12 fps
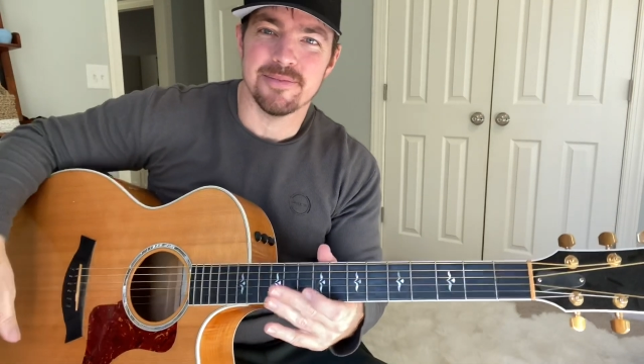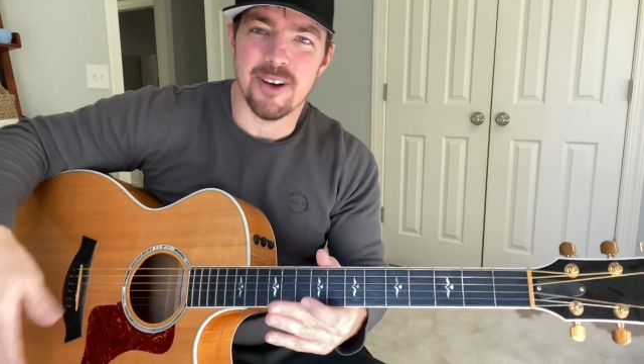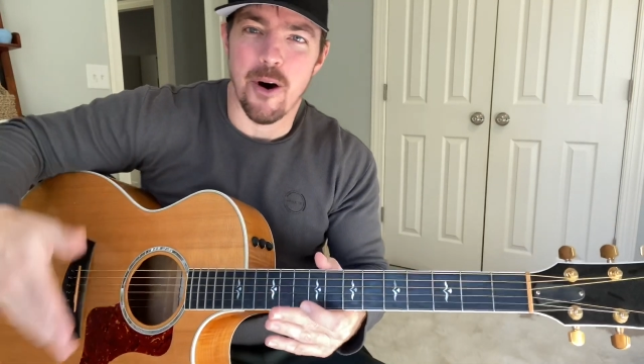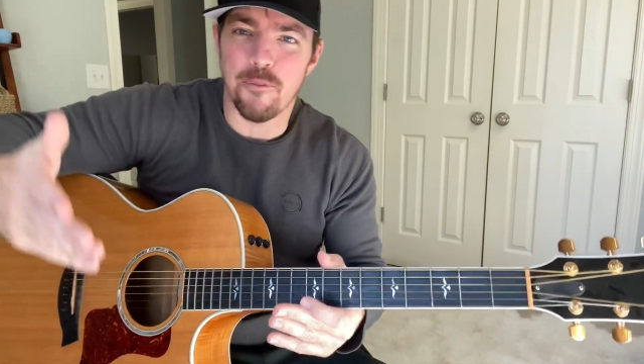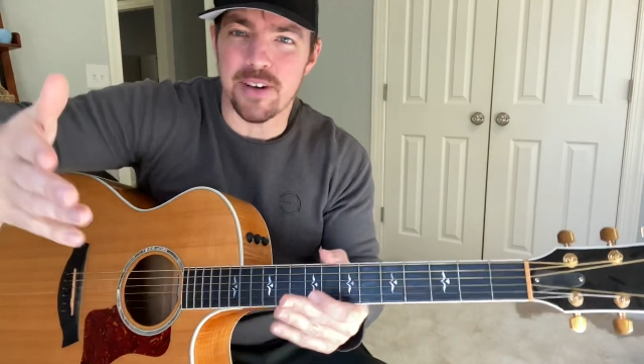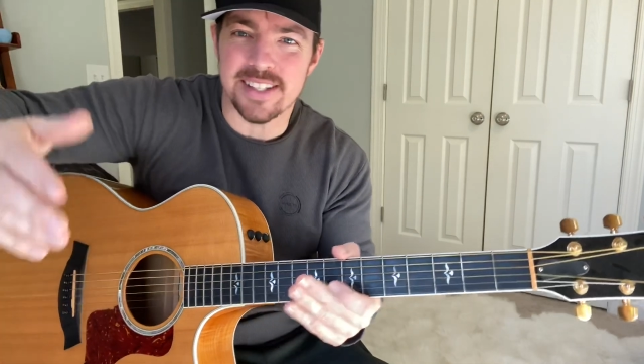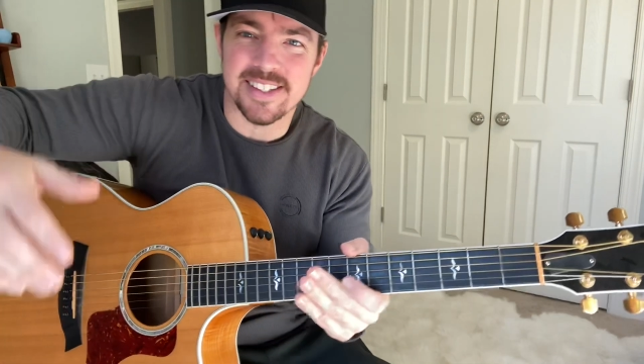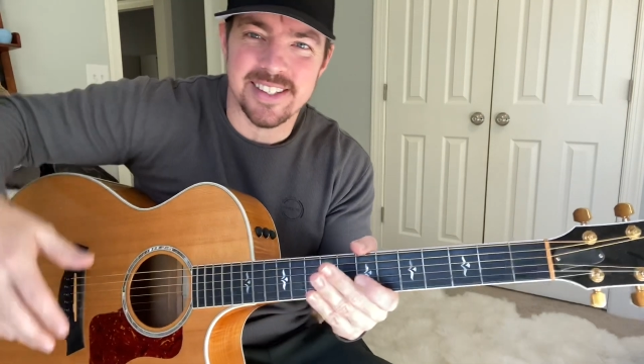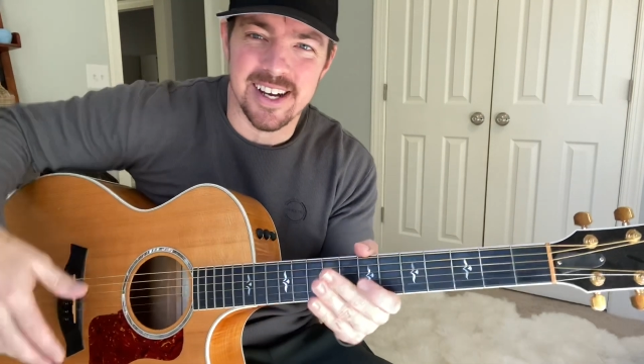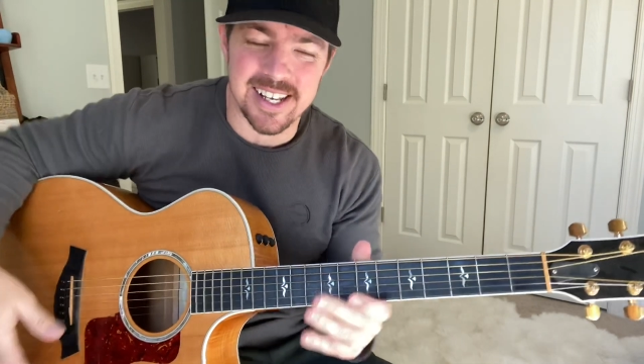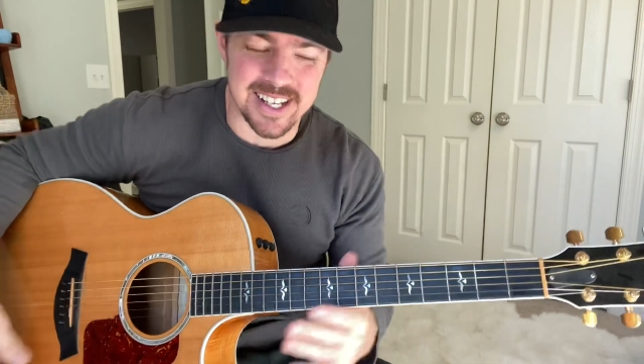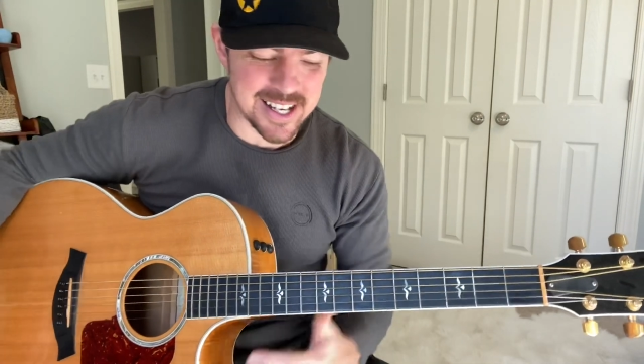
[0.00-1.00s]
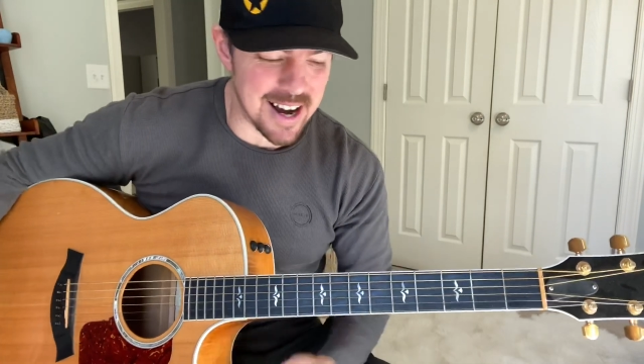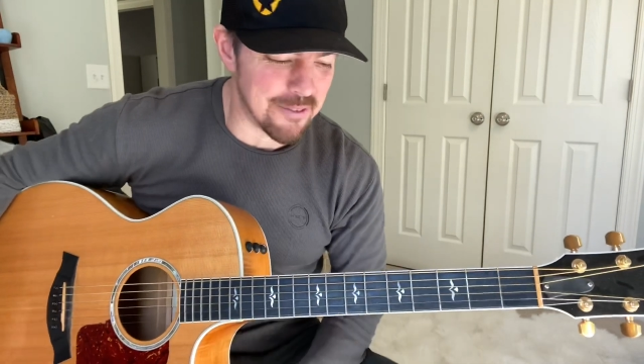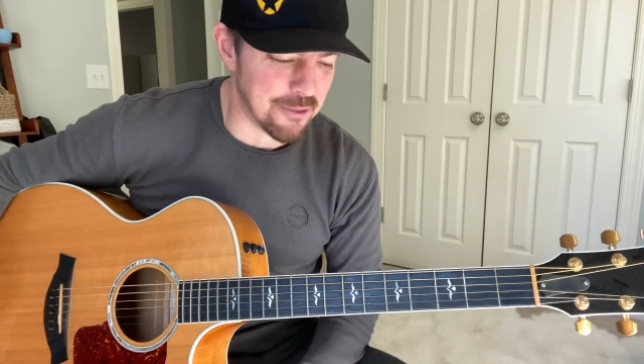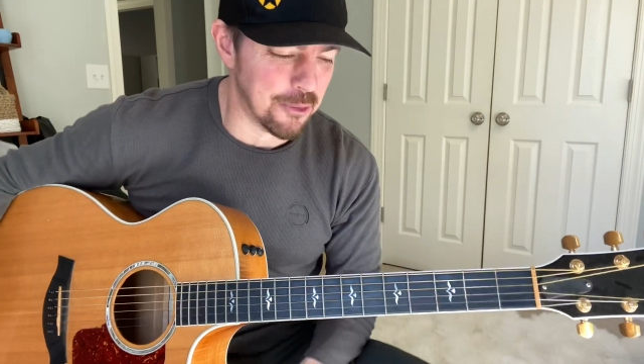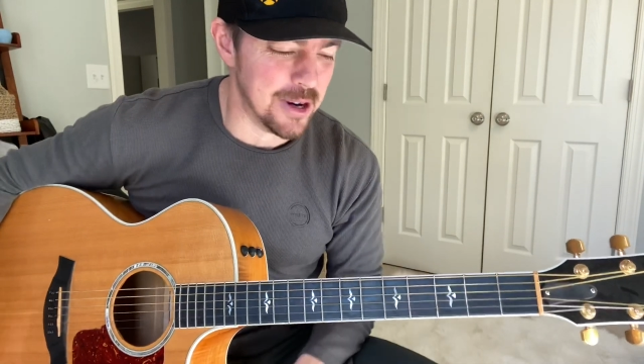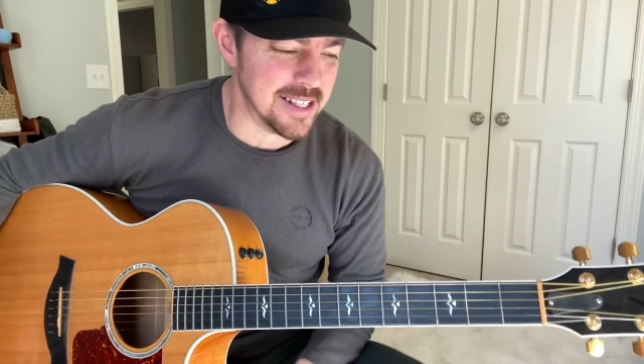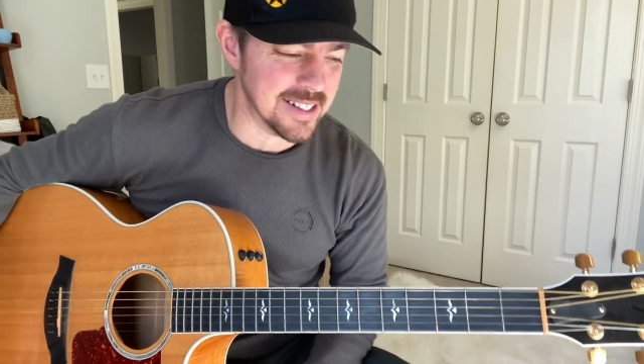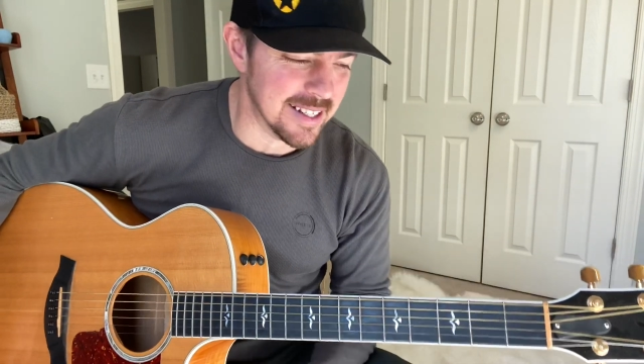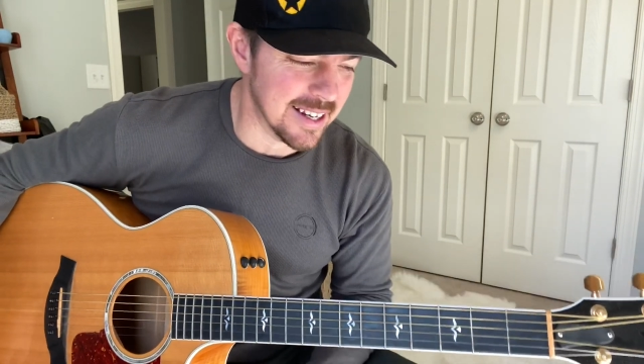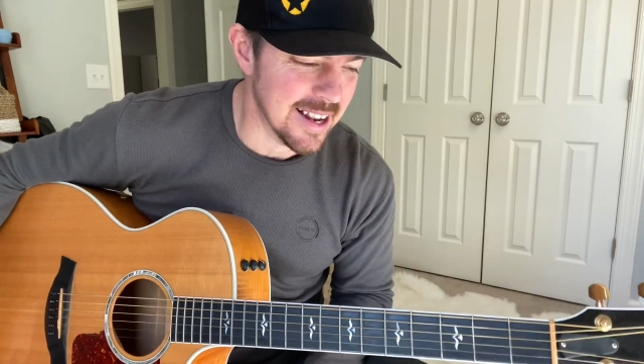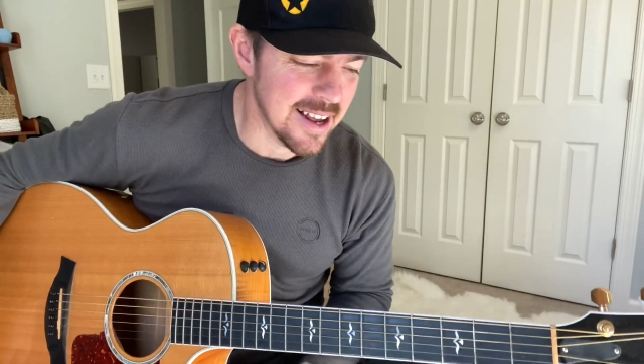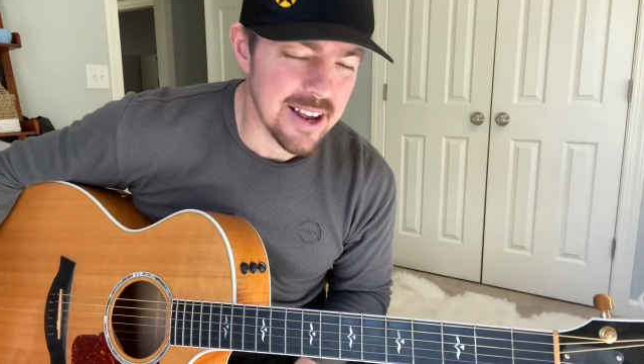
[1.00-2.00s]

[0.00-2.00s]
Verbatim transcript: hopefully it's sunny and not freezing